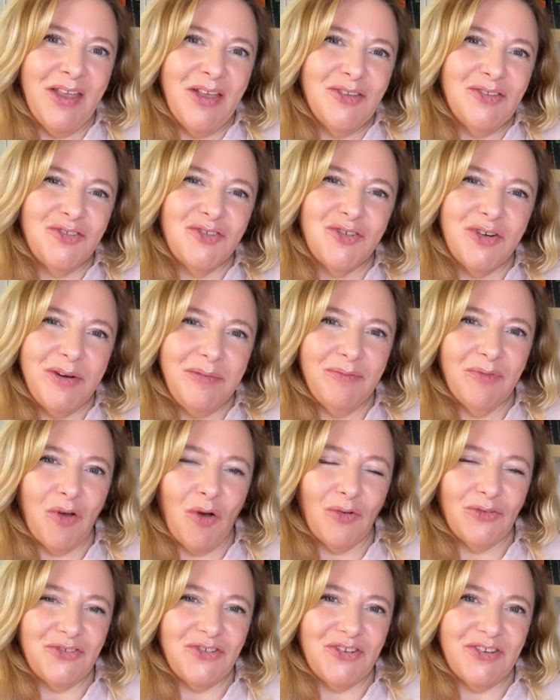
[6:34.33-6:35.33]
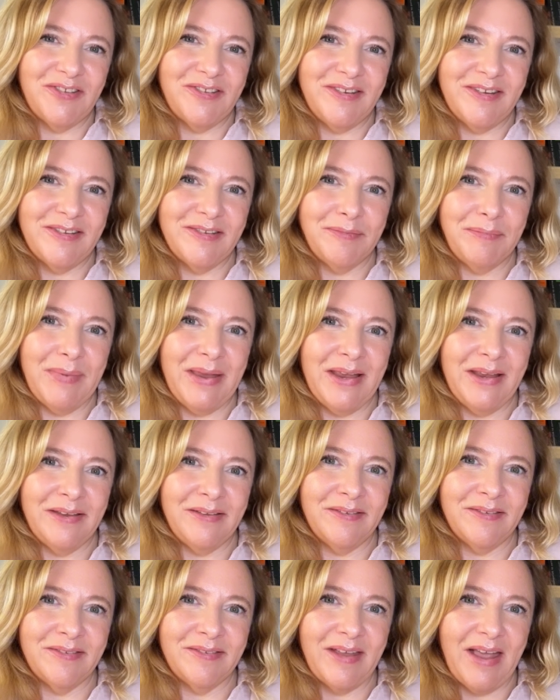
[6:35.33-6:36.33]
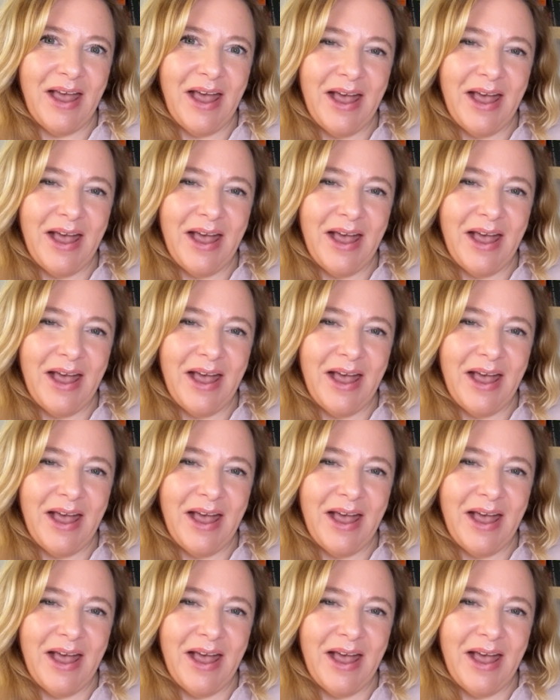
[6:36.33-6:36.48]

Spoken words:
Stream of consciousness means